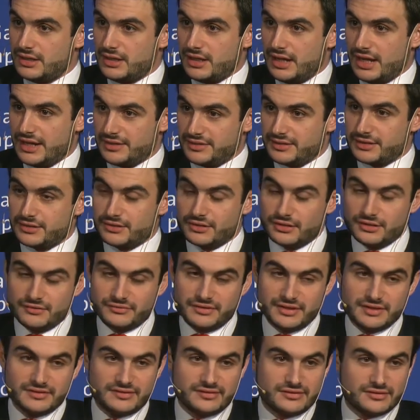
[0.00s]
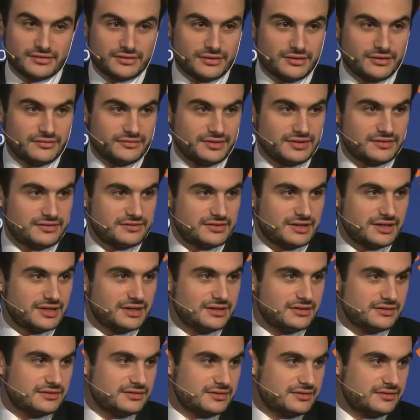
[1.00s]
I think all of these
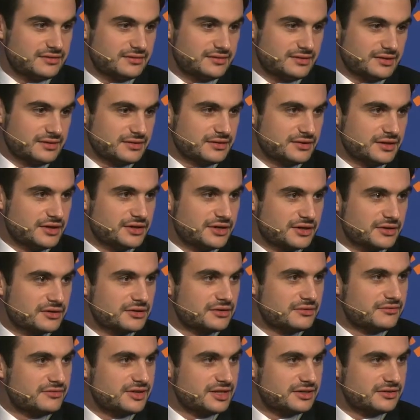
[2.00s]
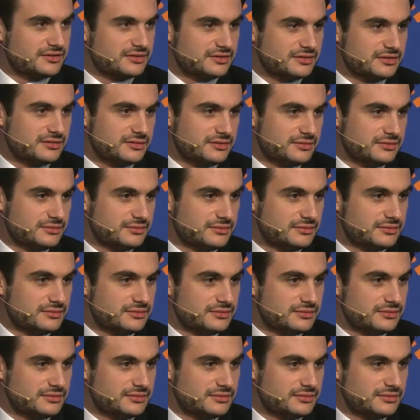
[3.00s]
challenges, there are conventional